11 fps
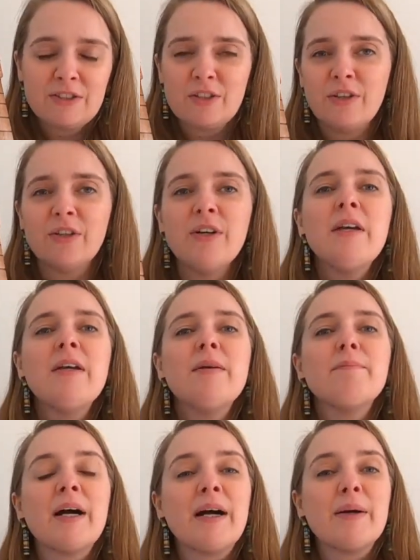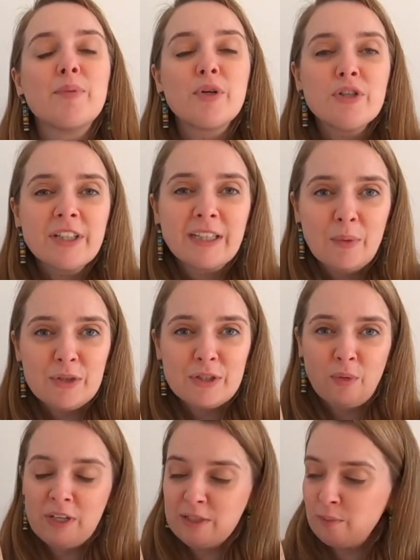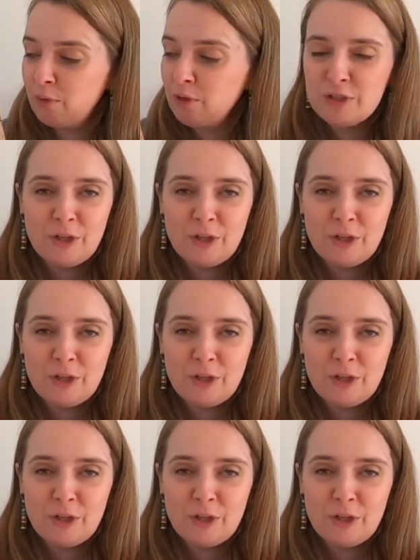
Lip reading: So my project, I want to create a brooch,